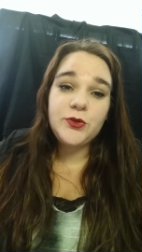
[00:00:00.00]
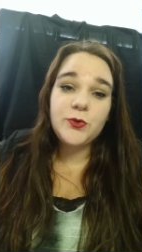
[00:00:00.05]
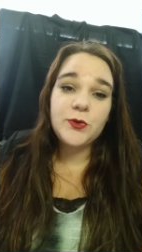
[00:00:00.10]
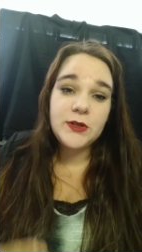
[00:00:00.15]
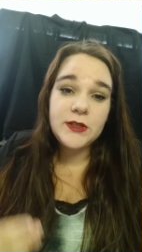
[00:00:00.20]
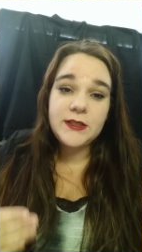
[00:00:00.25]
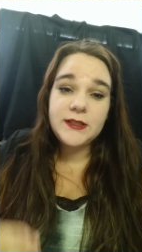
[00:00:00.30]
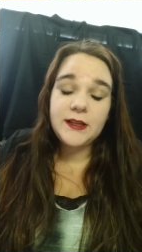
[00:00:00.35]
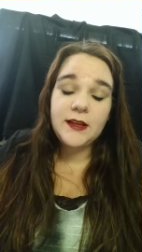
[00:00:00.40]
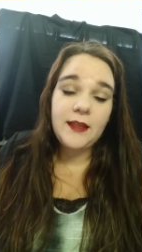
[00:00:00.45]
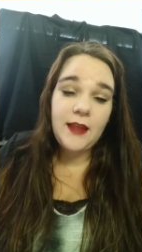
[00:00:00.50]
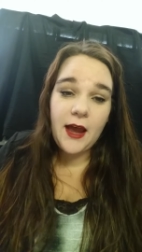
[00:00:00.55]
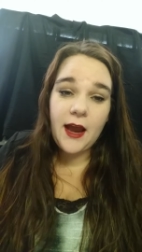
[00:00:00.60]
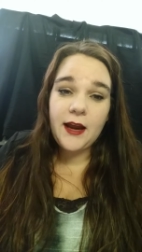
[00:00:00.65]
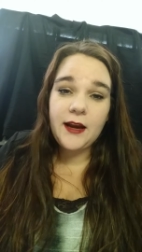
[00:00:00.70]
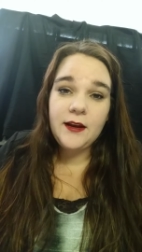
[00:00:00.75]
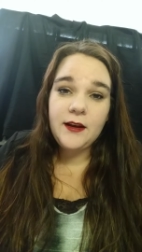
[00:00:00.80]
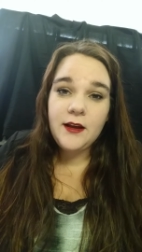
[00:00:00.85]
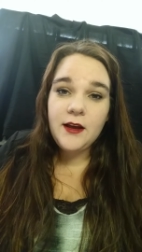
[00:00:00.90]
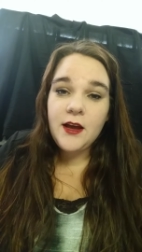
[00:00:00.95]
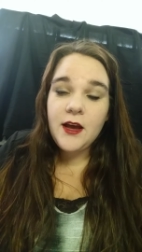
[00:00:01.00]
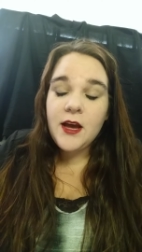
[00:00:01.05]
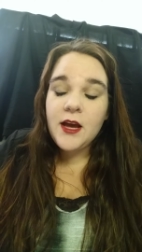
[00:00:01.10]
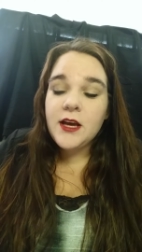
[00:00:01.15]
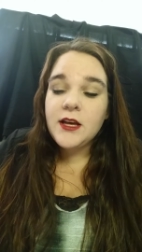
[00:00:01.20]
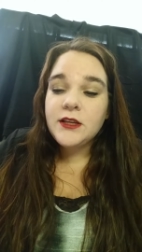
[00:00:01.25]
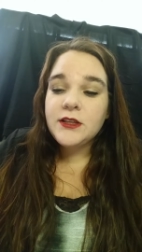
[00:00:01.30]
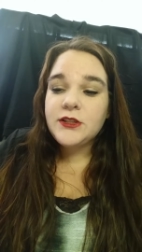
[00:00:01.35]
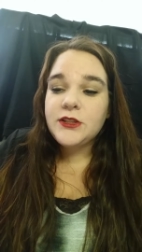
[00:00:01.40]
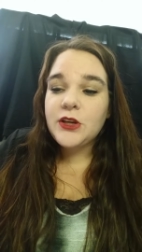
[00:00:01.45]
towards the line.
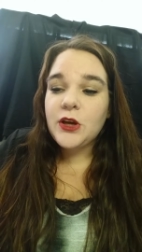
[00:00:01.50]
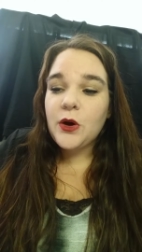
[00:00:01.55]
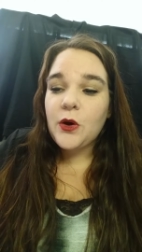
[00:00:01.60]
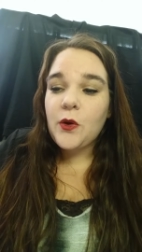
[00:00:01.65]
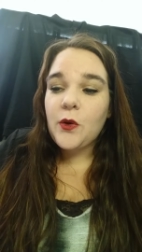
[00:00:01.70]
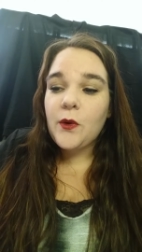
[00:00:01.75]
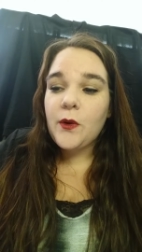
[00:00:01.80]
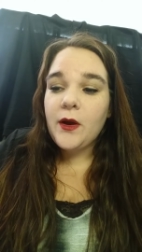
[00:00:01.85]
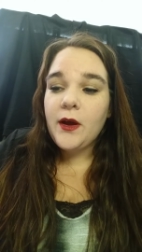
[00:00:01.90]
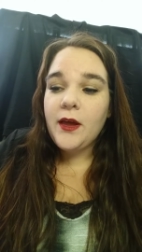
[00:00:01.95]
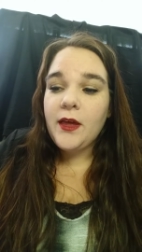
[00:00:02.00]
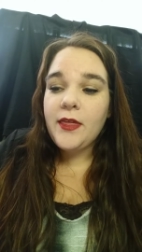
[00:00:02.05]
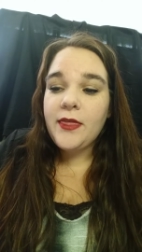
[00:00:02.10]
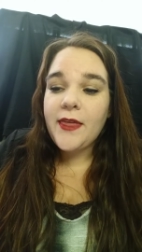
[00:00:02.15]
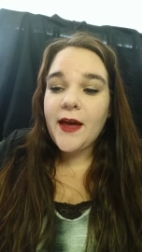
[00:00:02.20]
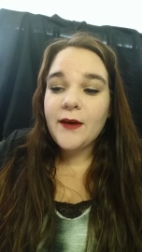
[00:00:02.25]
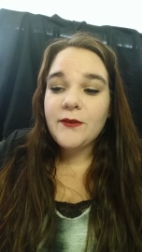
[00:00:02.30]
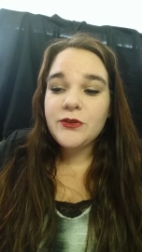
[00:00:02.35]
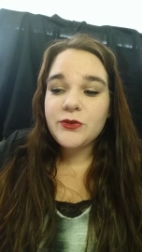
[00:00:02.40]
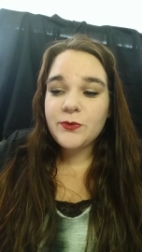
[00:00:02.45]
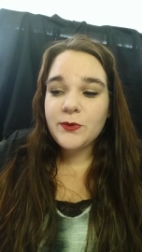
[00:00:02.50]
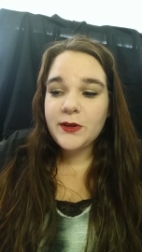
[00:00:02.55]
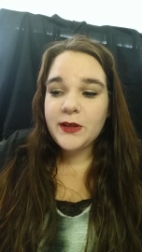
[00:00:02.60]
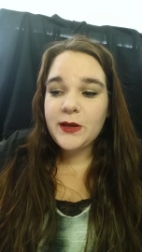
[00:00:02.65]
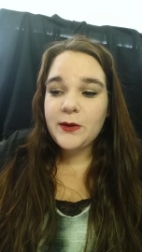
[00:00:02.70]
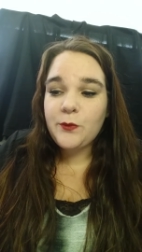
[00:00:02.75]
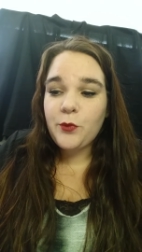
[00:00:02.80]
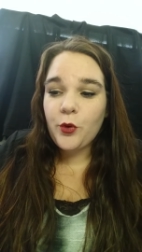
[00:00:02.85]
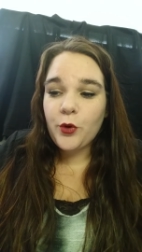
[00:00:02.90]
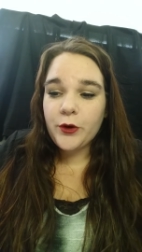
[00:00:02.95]
So that was
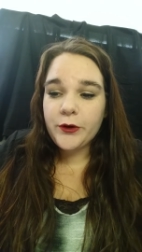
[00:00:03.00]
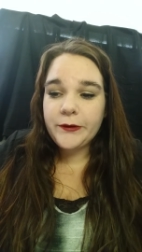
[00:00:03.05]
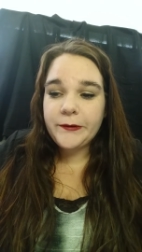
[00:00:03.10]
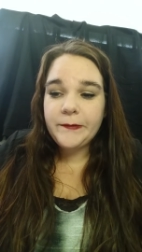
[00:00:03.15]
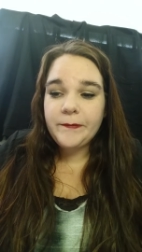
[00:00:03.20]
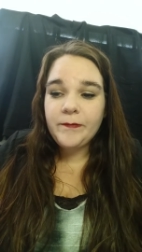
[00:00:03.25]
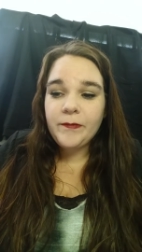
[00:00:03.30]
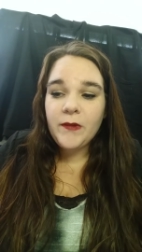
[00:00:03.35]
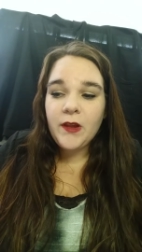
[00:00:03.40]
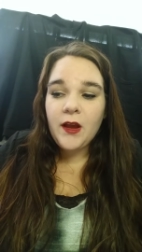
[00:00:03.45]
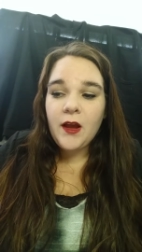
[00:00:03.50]
really important.